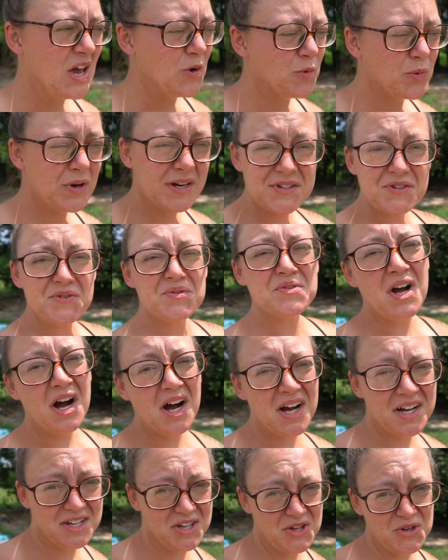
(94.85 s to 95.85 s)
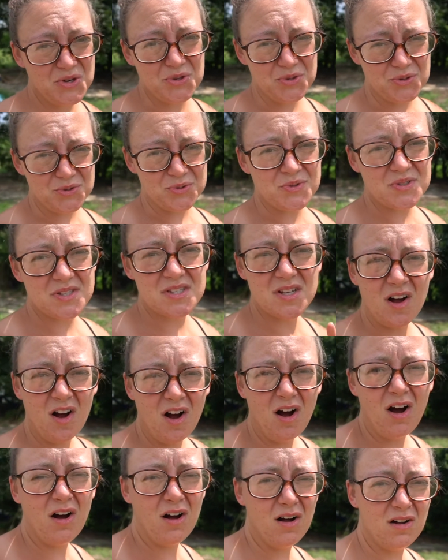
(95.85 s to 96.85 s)
We do not use
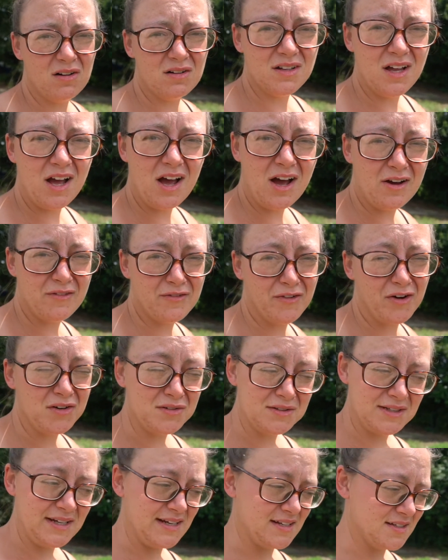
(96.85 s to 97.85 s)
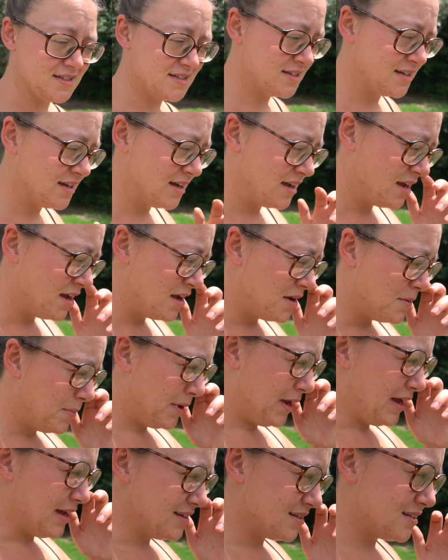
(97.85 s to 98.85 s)
all of our land,
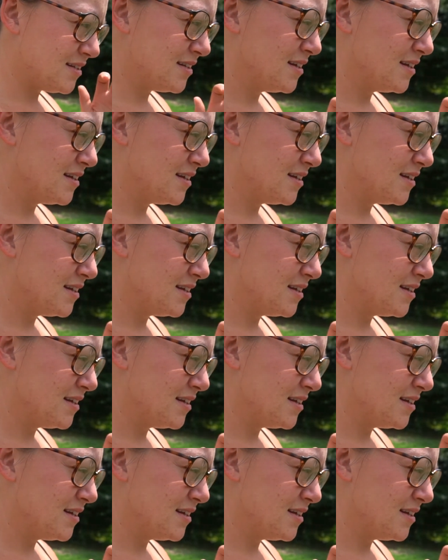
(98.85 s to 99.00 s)
but